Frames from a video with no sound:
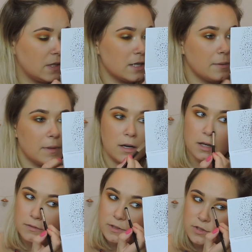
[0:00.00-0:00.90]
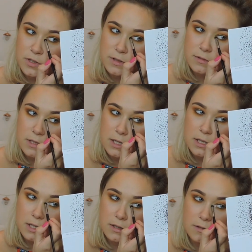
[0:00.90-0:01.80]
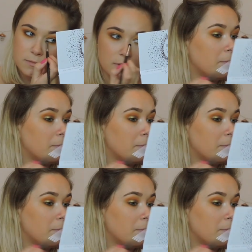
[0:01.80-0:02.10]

Down, that colour is just down.